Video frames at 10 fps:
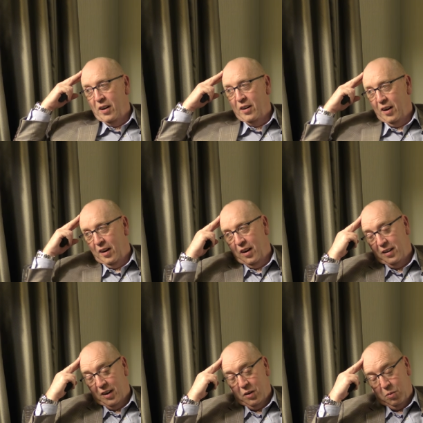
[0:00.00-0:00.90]
and I,
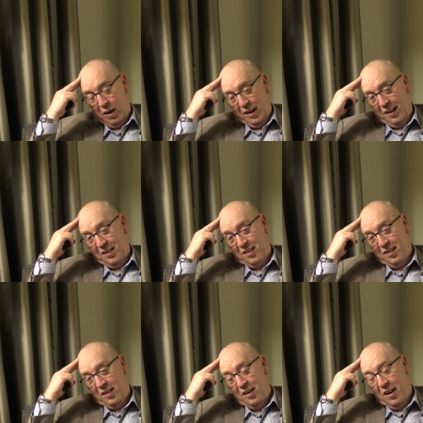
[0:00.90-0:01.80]
I'd go to weddings
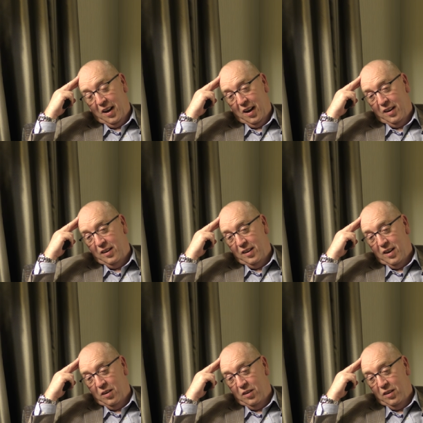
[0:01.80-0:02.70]
and and you
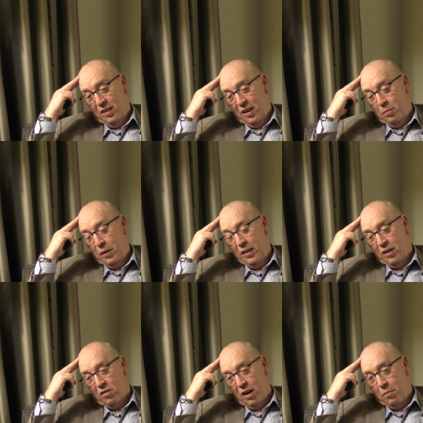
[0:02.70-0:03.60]
know there'd be the
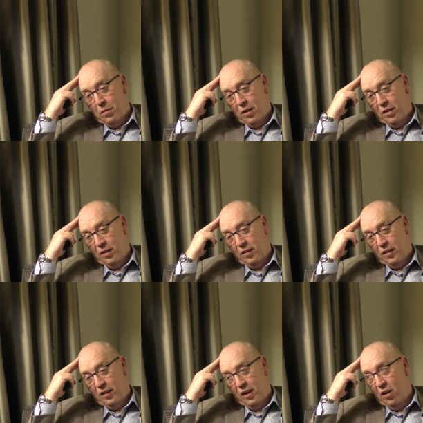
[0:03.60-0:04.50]
grandmothers
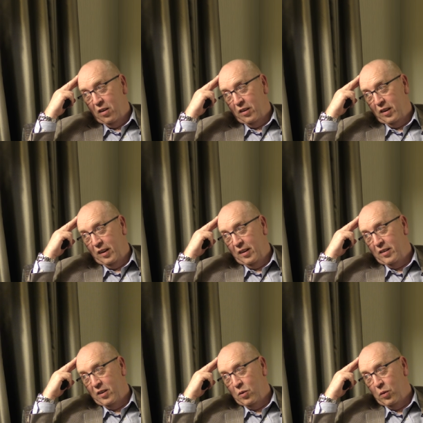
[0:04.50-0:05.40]
and the
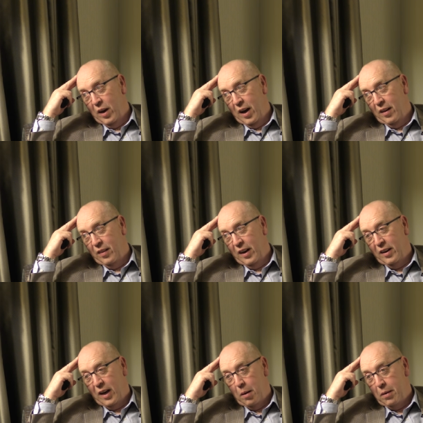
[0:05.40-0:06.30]
aunties and all that and
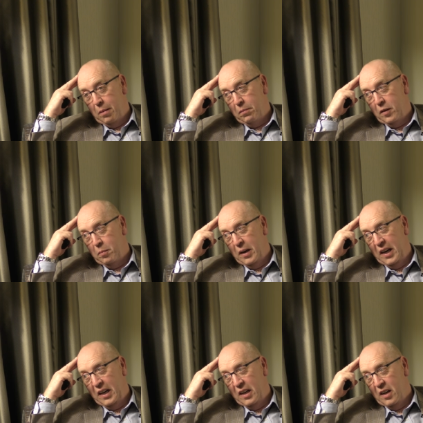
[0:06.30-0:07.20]
they'd come up to
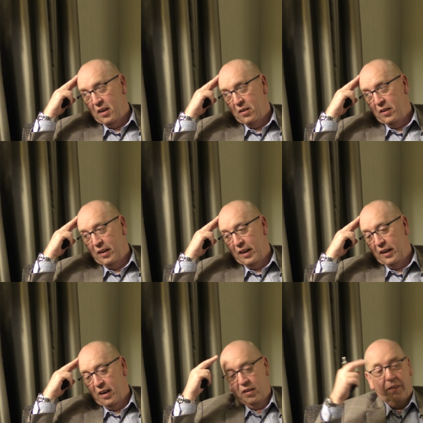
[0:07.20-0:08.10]
me you know and
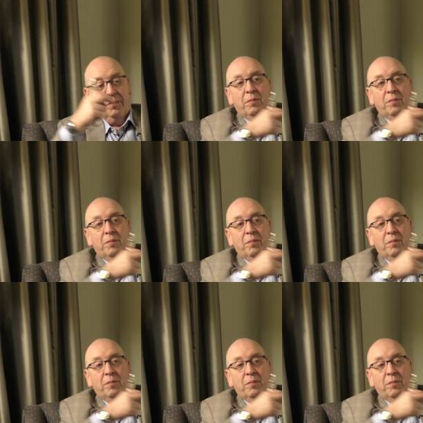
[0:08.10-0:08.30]
they'd go